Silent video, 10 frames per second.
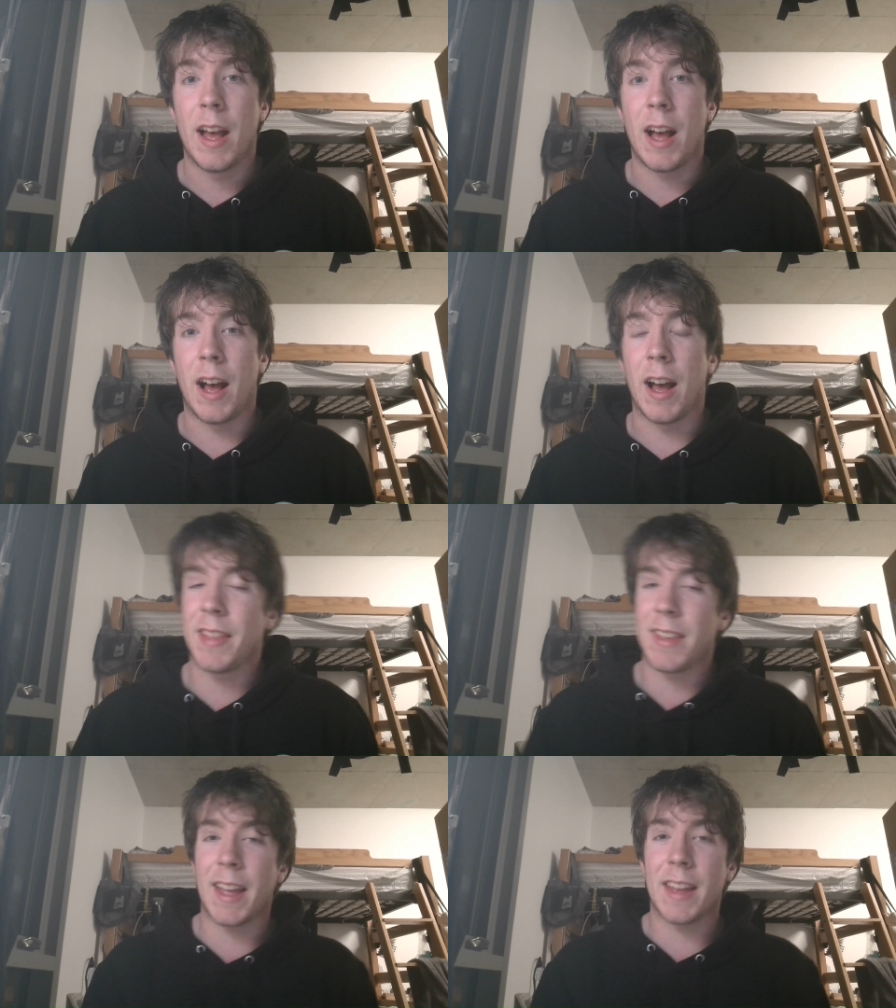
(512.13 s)
Uh, at
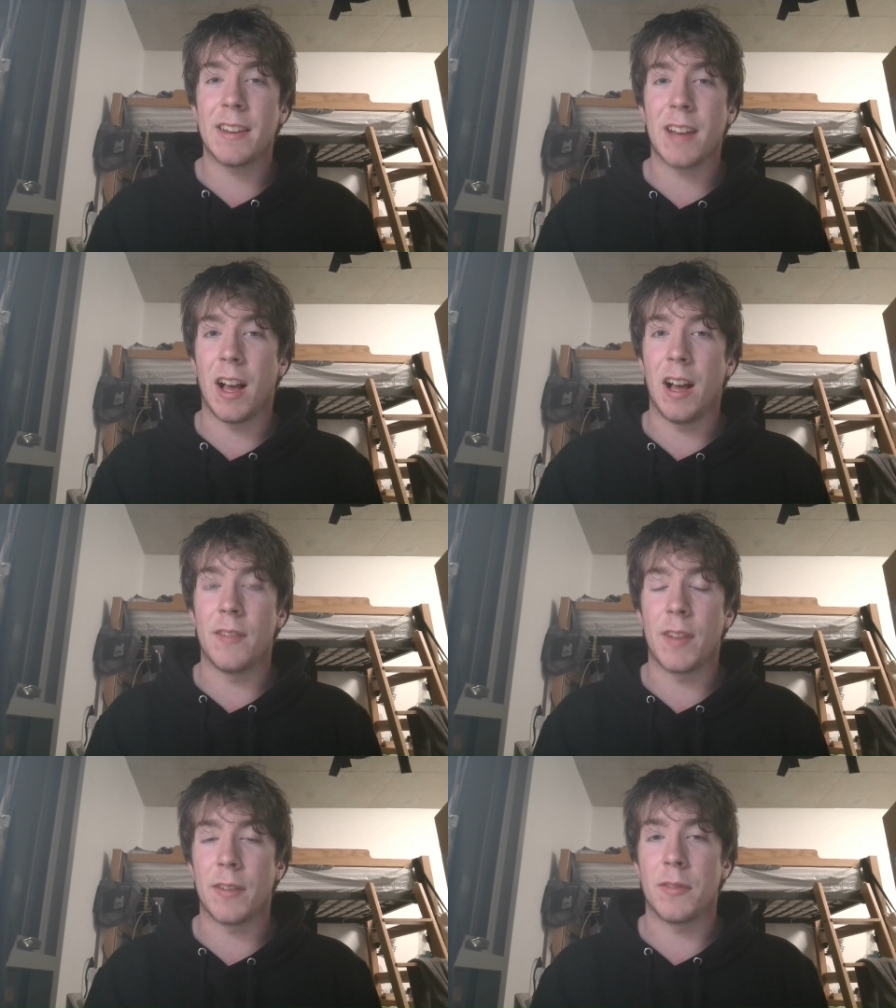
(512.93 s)
the end of
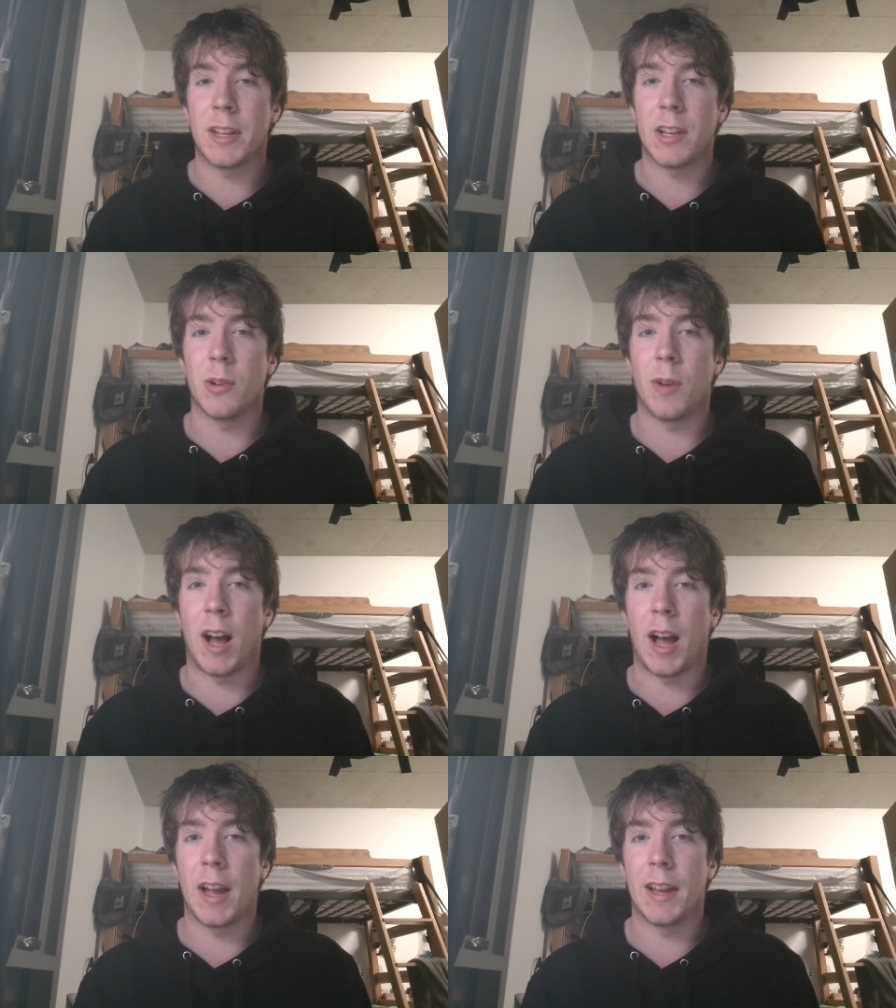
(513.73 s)
every video,
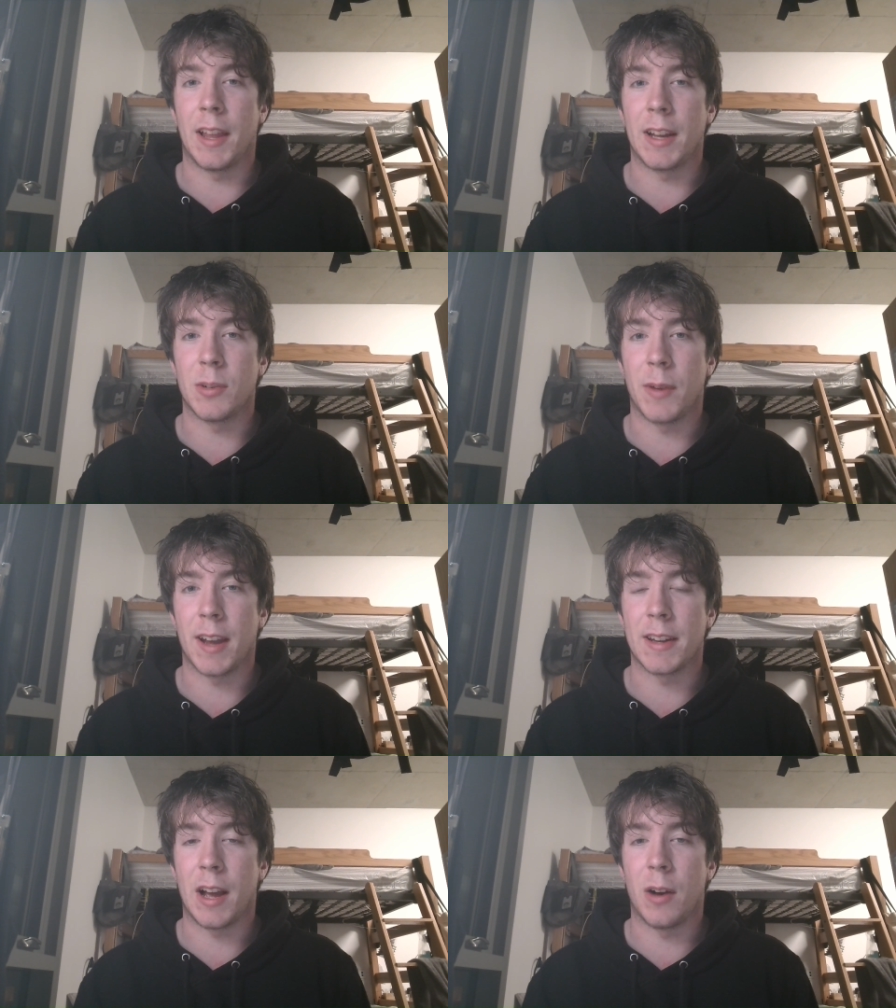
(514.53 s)
I like to
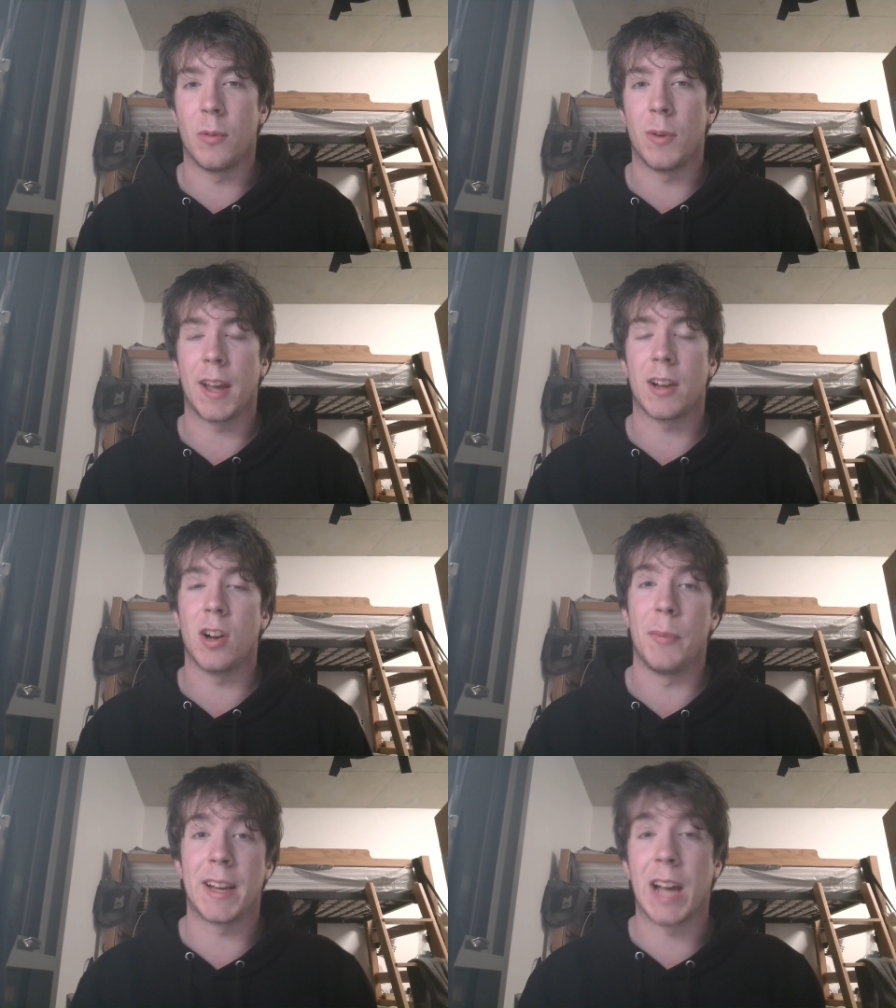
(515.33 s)
hand out what I call
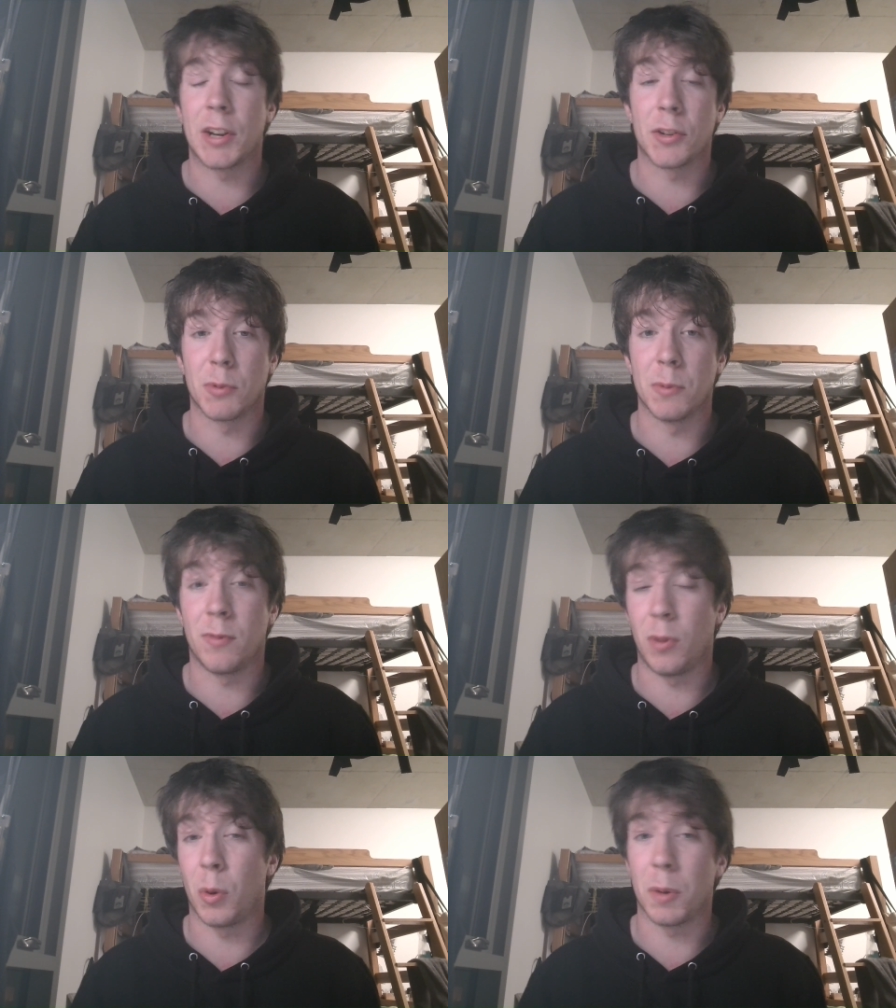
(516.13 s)
my cutting room
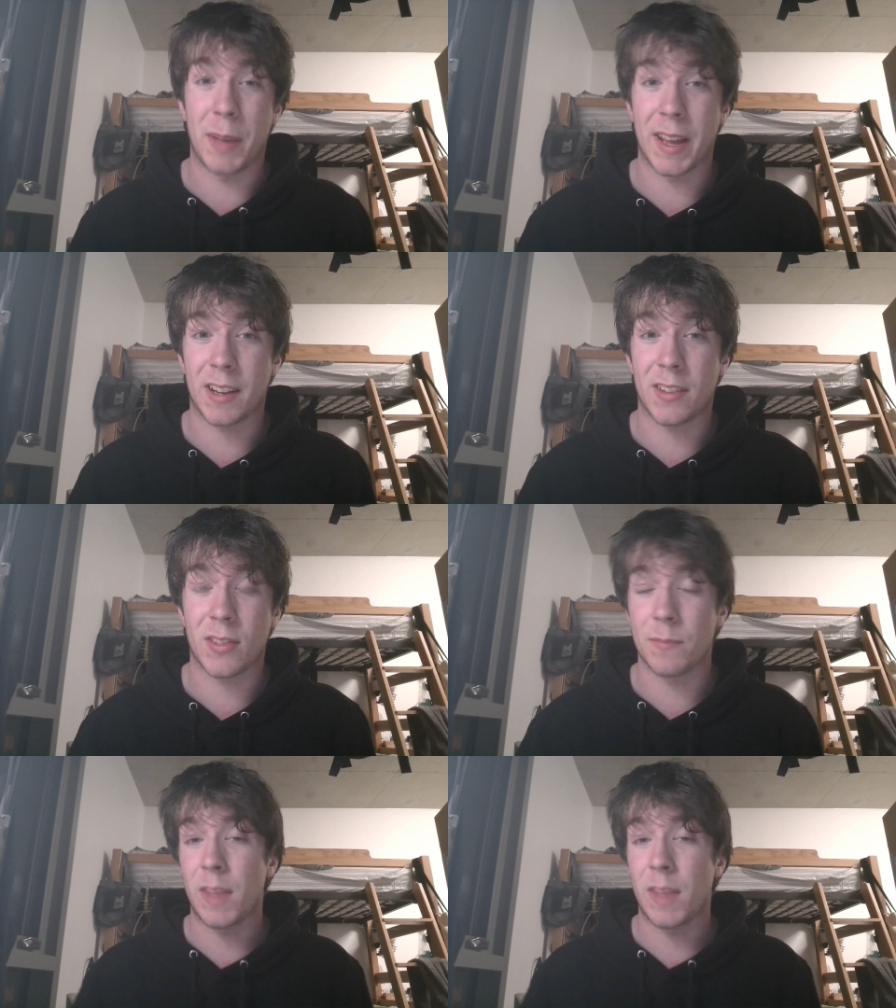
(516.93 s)
floor picks.